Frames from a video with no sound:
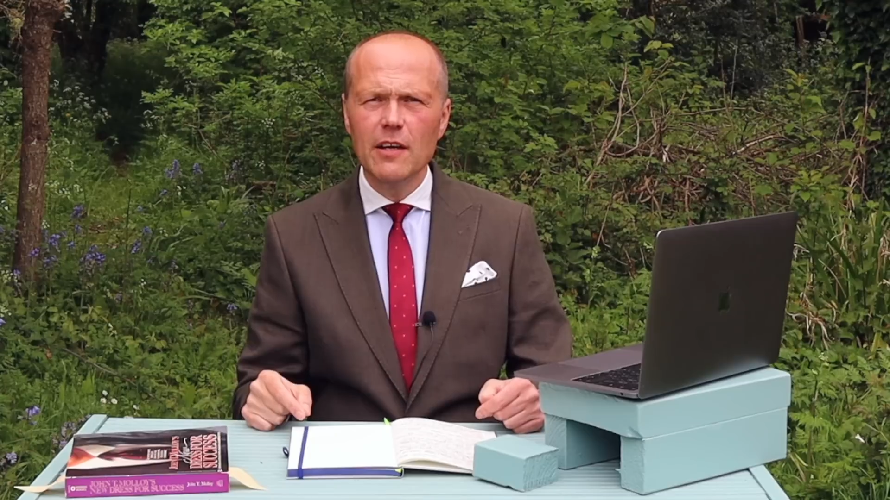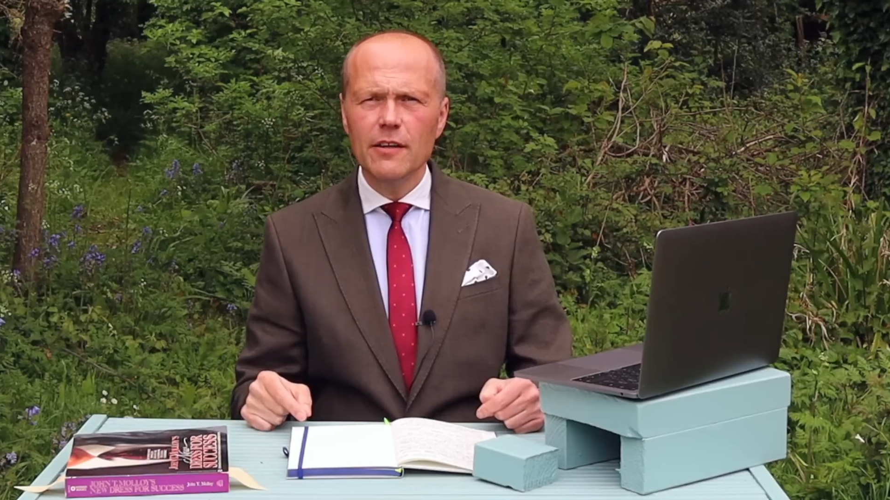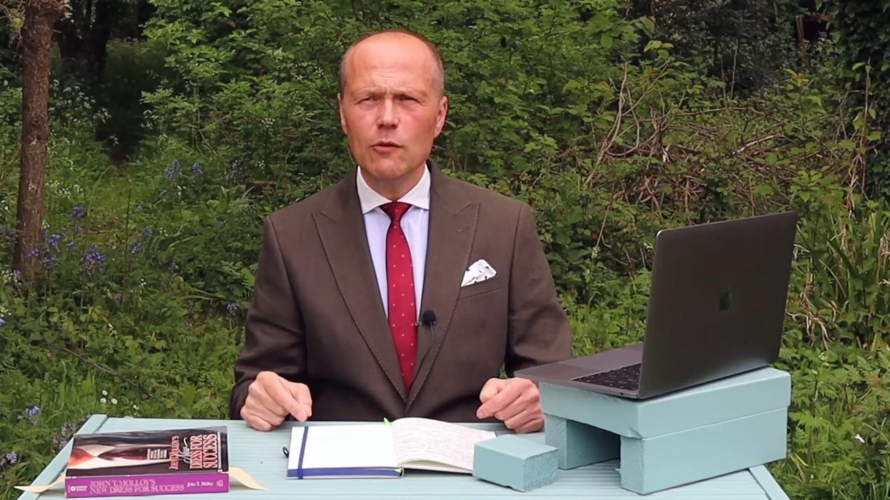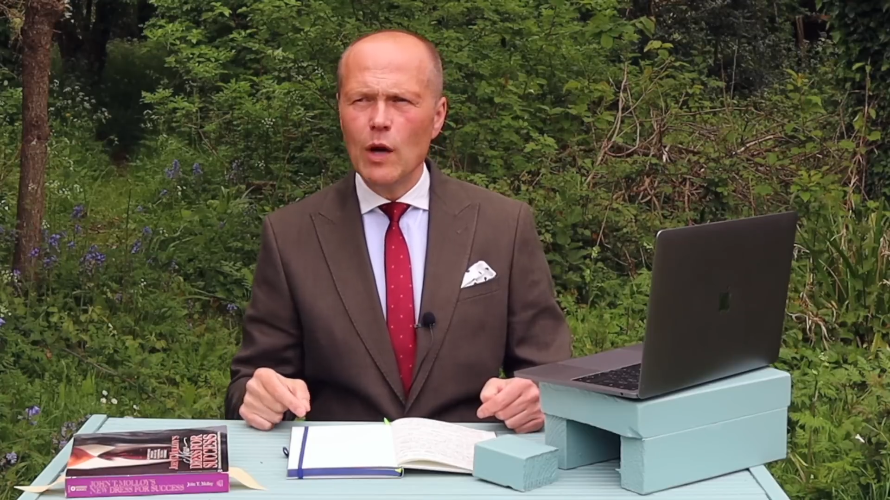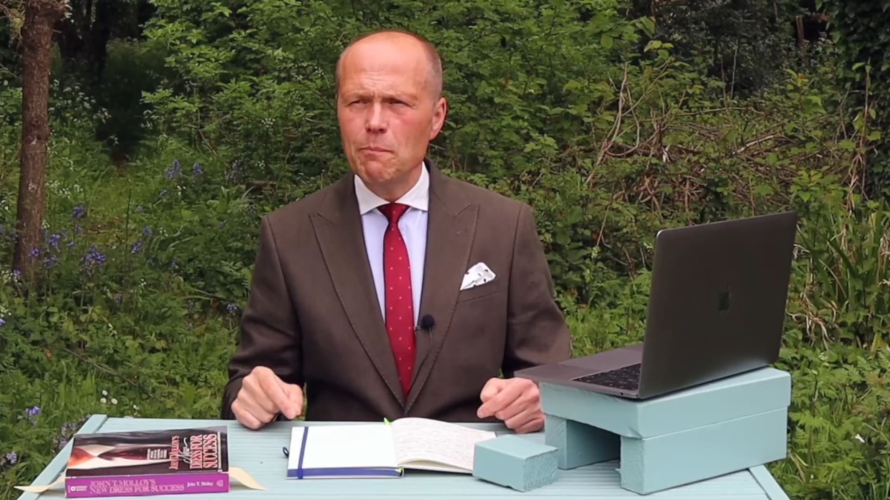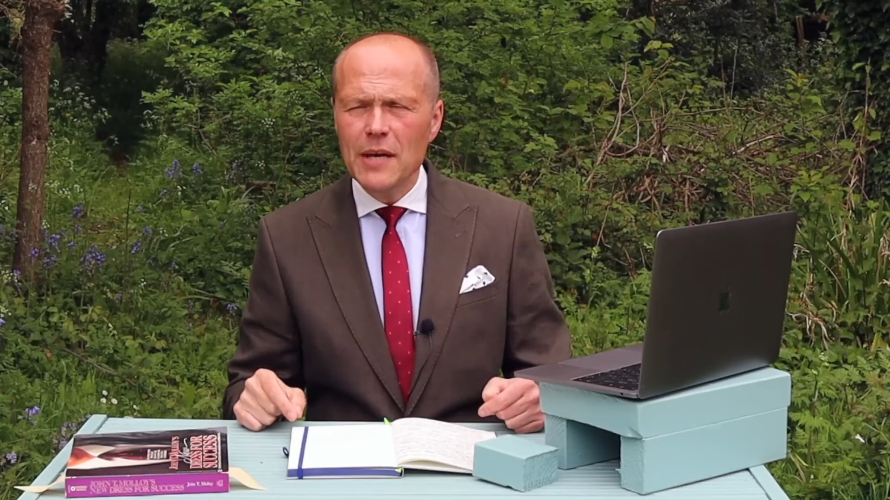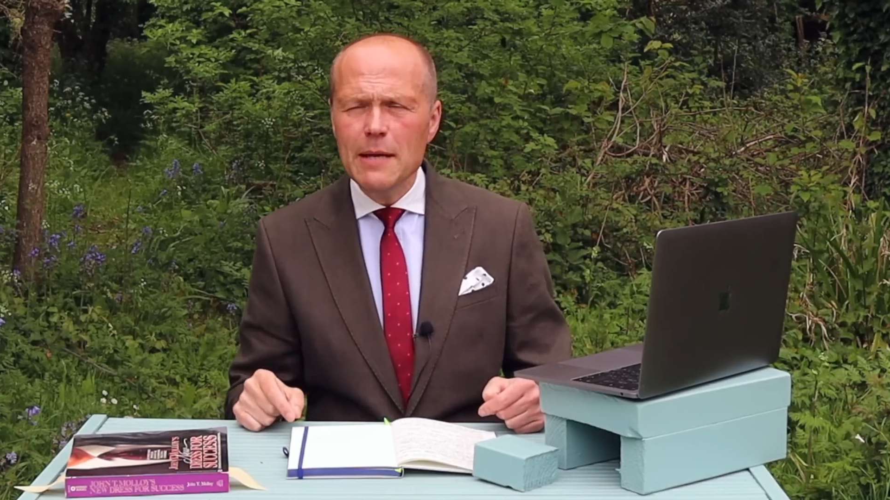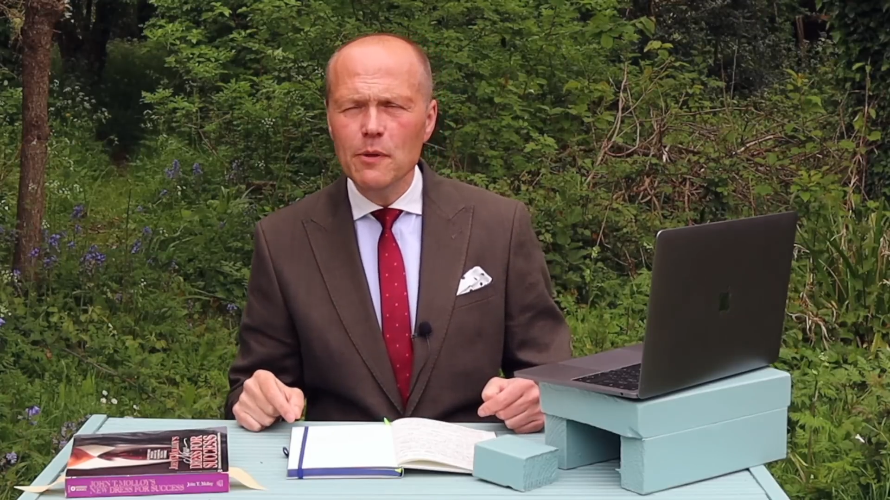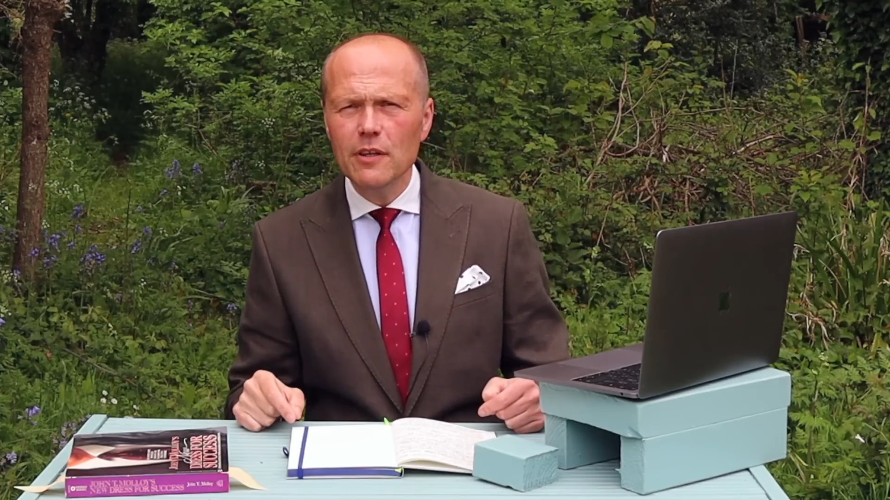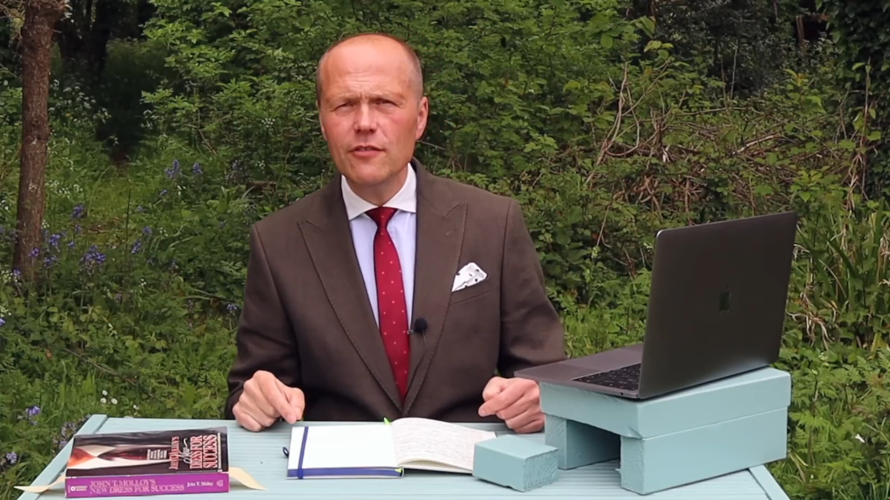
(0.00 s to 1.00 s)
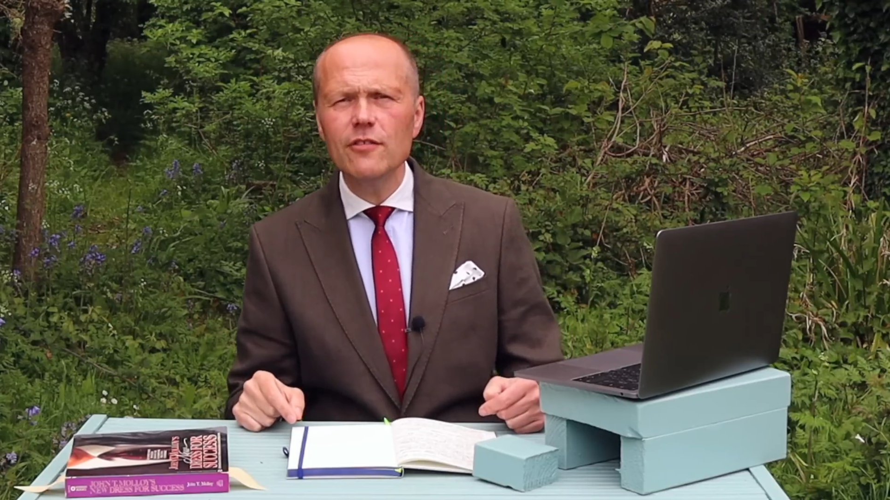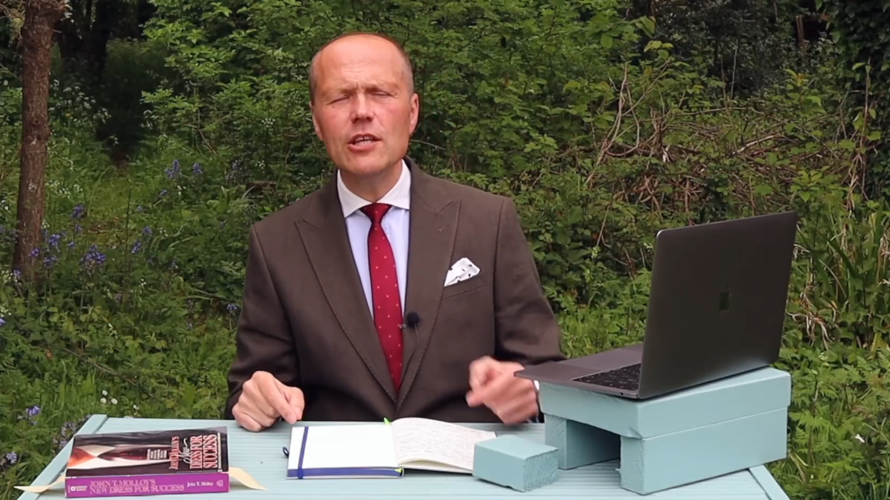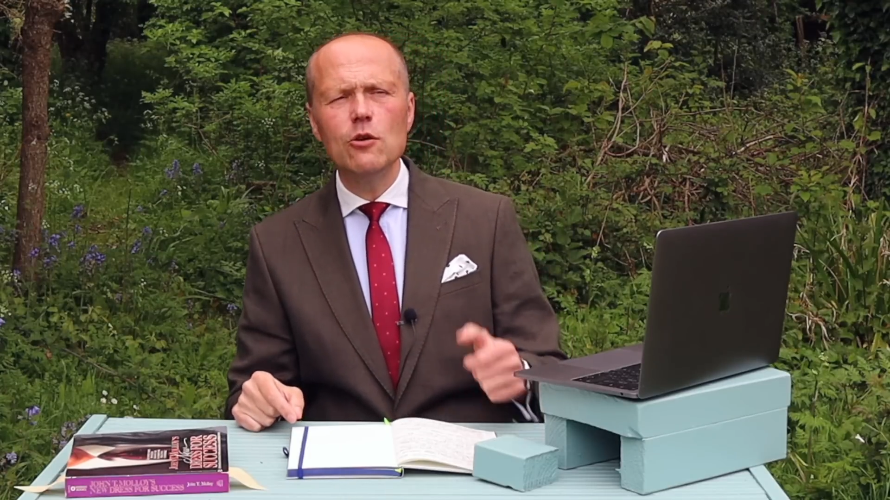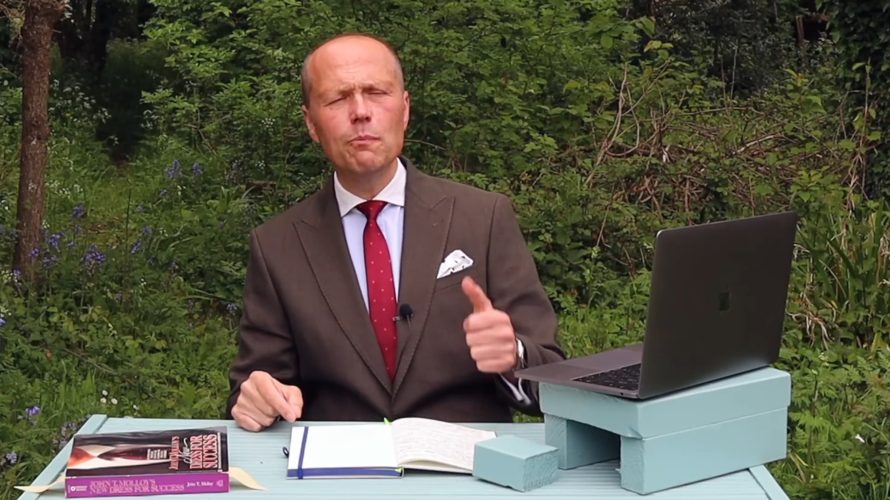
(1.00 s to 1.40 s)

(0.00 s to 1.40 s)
that when people see you